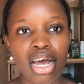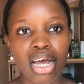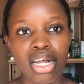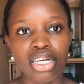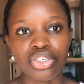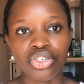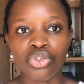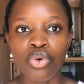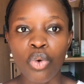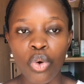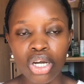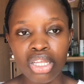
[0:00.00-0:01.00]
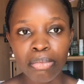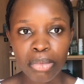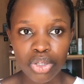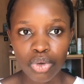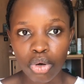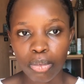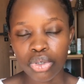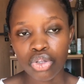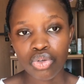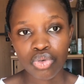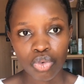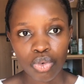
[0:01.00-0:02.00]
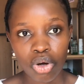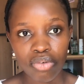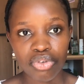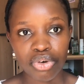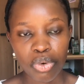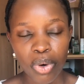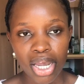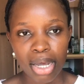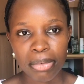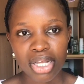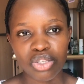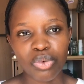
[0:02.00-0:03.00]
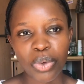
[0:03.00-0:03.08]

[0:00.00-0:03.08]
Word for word: and you only meet up with two of the requirements,